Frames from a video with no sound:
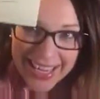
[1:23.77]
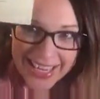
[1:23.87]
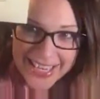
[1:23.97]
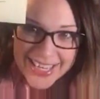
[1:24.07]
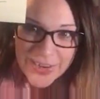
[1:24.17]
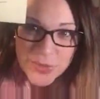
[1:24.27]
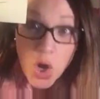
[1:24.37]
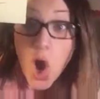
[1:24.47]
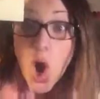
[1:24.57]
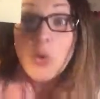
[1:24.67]
And he goes,
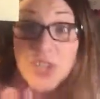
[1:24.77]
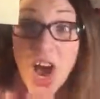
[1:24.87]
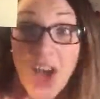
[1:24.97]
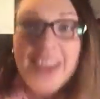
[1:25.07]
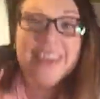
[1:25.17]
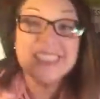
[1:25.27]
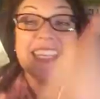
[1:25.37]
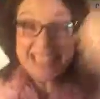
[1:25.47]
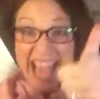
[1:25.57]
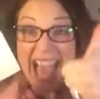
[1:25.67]
oh, dog. I was
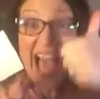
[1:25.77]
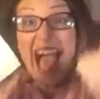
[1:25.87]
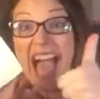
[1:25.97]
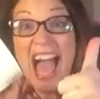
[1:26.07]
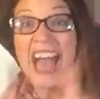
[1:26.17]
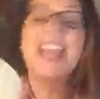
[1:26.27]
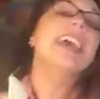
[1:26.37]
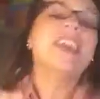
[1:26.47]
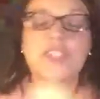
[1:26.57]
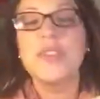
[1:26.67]
like, yeah.
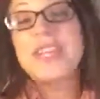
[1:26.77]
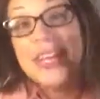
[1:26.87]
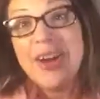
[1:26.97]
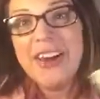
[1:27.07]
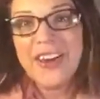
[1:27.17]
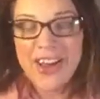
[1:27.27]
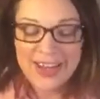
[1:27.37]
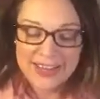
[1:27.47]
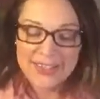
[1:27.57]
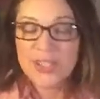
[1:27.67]
So then he caught
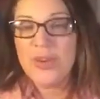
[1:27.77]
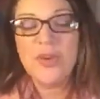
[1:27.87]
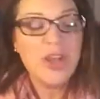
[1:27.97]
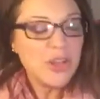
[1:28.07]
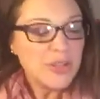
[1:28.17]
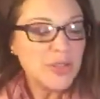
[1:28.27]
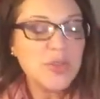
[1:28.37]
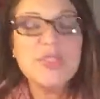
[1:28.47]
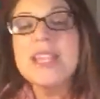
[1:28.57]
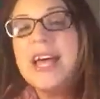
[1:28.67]
on and, you know. So
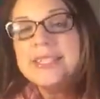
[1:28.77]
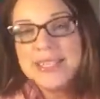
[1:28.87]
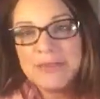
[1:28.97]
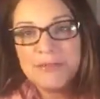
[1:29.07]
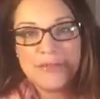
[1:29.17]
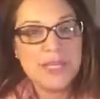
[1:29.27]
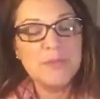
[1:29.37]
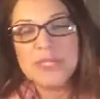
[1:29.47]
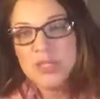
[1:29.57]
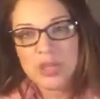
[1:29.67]
there's lots of
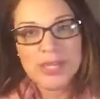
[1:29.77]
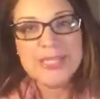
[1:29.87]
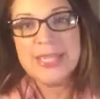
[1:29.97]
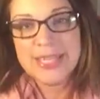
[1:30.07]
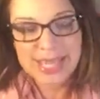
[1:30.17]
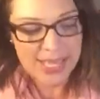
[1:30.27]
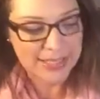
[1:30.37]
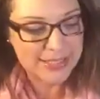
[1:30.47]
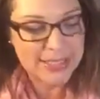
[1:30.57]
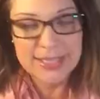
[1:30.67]
tips and tricks and
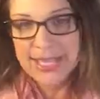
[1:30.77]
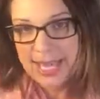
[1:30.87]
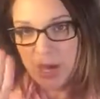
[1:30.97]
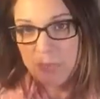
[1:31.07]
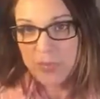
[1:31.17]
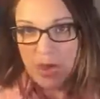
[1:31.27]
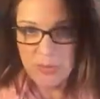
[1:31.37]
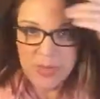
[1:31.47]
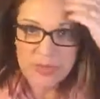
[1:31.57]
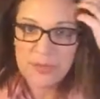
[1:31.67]
things that they help you out
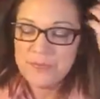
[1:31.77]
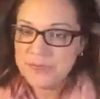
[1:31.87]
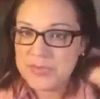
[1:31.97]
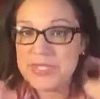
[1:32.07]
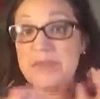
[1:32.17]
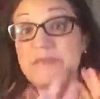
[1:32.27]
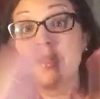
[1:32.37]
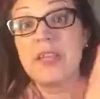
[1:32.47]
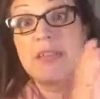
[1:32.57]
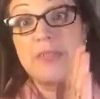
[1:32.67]
with to
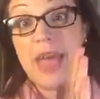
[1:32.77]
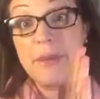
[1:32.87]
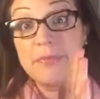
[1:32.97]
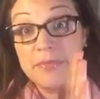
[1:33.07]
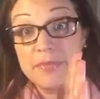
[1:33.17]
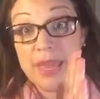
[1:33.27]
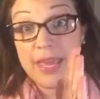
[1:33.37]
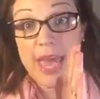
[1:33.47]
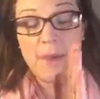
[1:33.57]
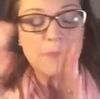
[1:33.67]
fill in that
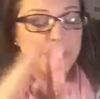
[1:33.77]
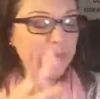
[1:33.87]
gap.